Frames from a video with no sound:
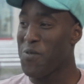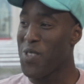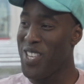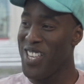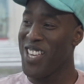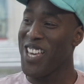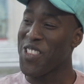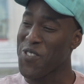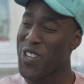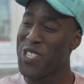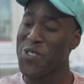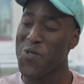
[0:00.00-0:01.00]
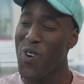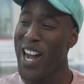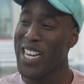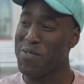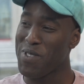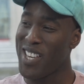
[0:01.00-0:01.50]
there. and the reason
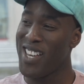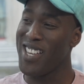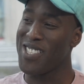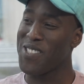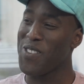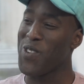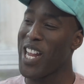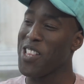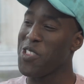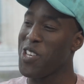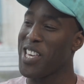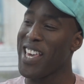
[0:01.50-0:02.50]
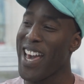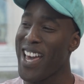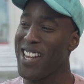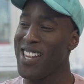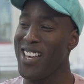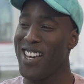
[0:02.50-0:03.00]
why is because when I look
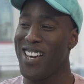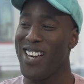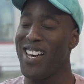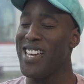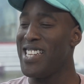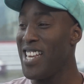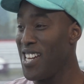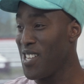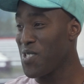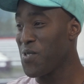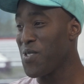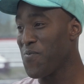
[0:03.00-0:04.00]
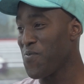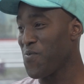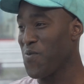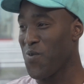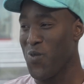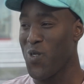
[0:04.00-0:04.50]
at uh, Adidas,
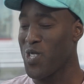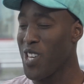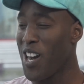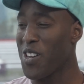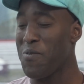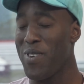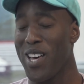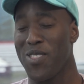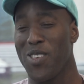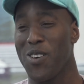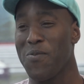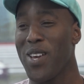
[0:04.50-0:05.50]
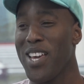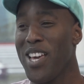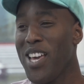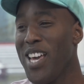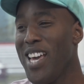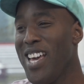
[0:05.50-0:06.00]
we're talking about them
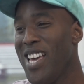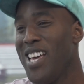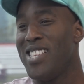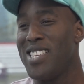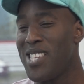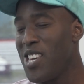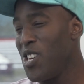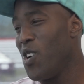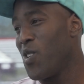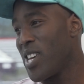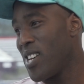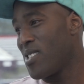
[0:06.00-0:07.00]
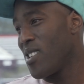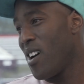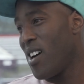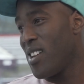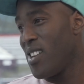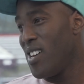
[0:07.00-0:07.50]
the CEO gets
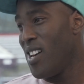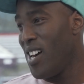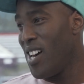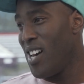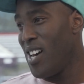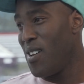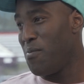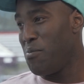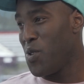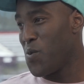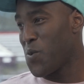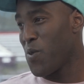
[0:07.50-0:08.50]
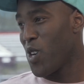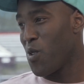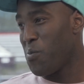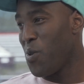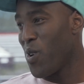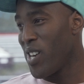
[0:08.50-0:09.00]
on um, Bloomberg
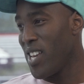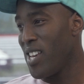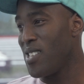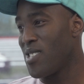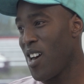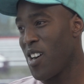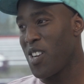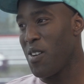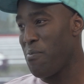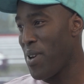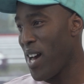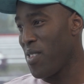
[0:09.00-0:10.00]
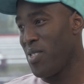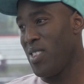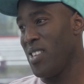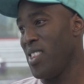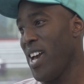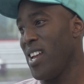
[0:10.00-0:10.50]
Report and he's talking about
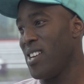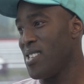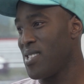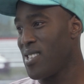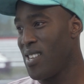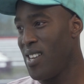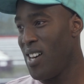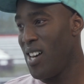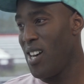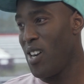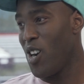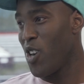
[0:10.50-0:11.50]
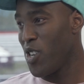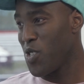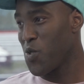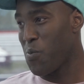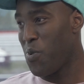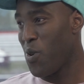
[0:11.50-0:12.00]
the latest uh,
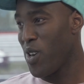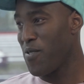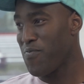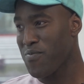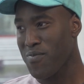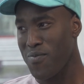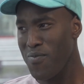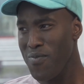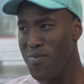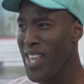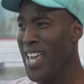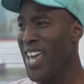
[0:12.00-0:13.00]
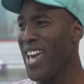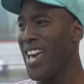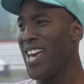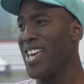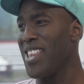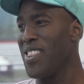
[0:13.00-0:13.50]
earnings report. Sure.
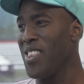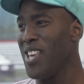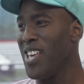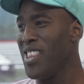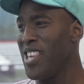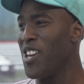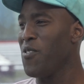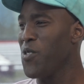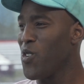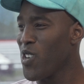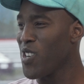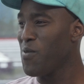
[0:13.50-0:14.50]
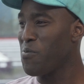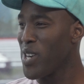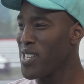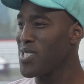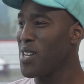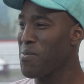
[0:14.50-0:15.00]
And the interviewer
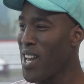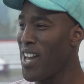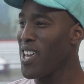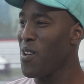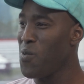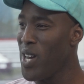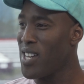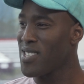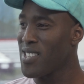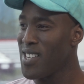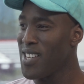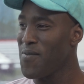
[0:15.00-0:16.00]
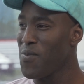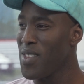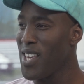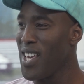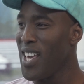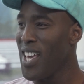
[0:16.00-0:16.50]
brings up Kanye West. Yep.
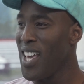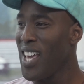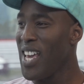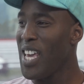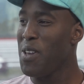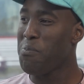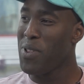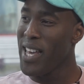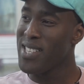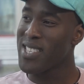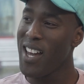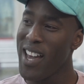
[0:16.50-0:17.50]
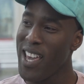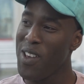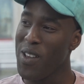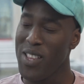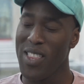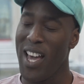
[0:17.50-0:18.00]
He plays
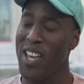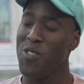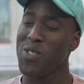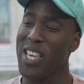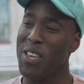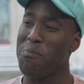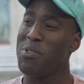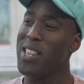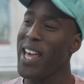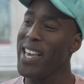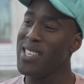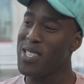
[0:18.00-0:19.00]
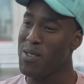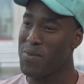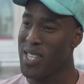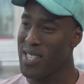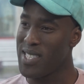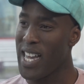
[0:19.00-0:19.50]
Kanye, I don't think he plays him
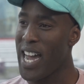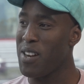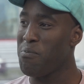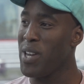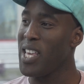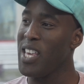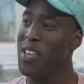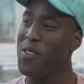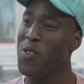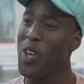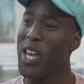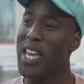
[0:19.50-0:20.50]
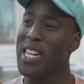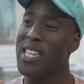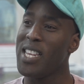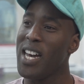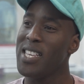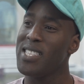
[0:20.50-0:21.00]
to the side, but he
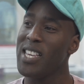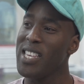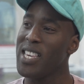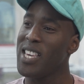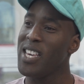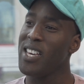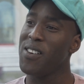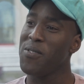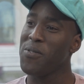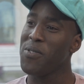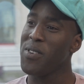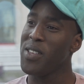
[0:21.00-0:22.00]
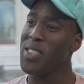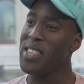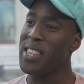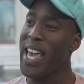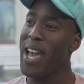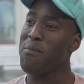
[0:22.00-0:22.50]
doesn't give yeah.
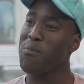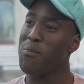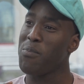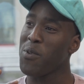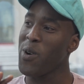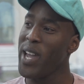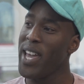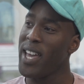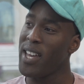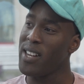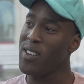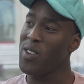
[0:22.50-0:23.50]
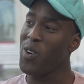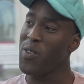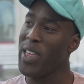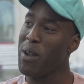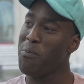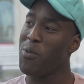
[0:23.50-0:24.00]
that brand yeah. or
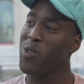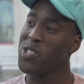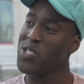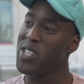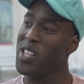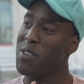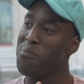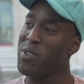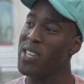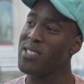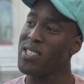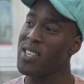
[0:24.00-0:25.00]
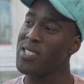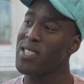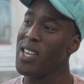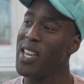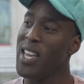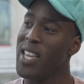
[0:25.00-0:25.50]
that portion of the business
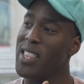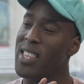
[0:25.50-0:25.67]
yeah.